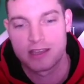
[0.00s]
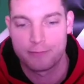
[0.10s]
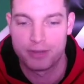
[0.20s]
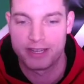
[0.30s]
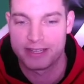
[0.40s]

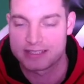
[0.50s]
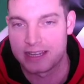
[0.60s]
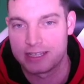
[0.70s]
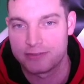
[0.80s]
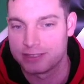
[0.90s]
but it's not
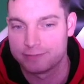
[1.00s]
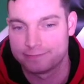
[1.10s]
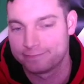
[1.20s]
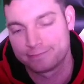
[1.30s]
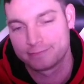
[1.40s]
even
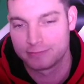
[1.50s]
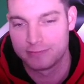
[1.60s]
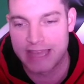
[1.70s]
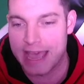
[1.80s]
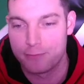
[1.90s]

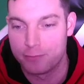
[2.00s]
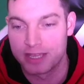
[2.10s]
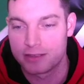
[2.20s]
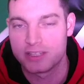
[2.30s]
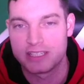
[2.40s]
that big
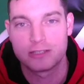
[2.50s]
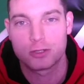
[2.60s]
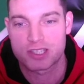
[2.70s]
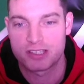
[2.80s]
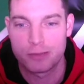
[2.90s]
of a deal. It's
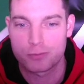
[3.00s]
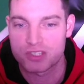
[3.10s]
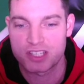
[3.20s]
a 10%